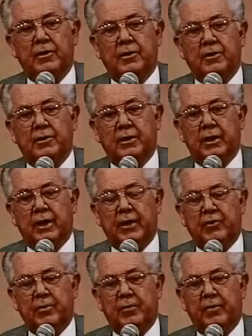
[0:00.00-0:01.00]
still have to
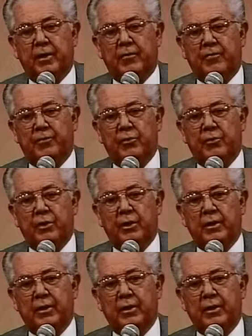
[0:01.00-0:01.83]
be very frugal, and,